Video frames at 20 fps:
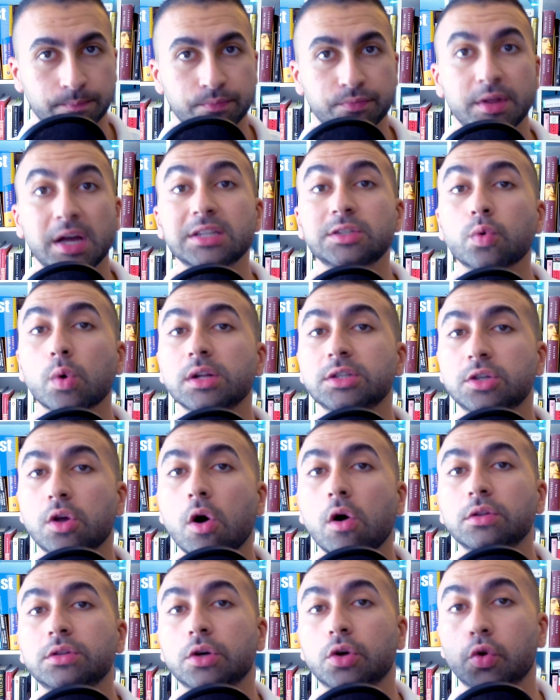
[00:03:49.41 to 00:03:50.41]
That's what's
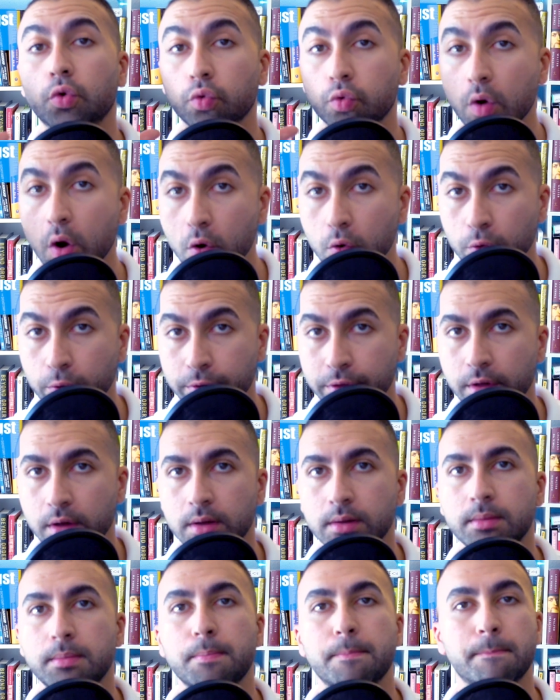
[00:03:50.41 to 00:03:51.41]
called a growth
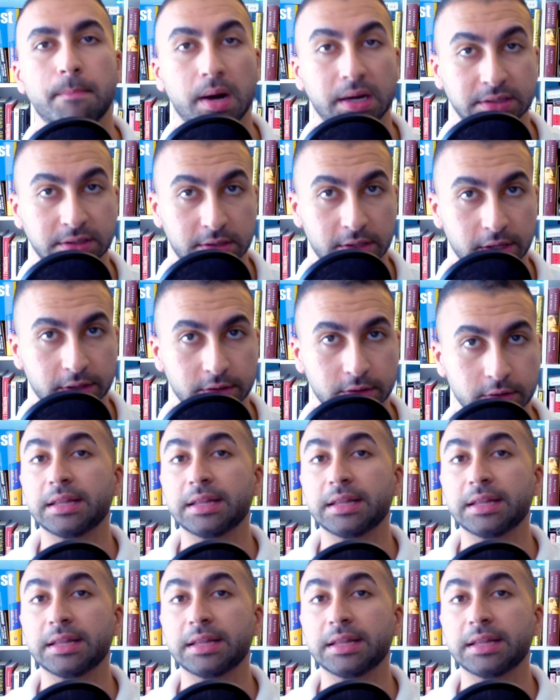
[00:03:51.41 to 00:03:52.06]
mindset.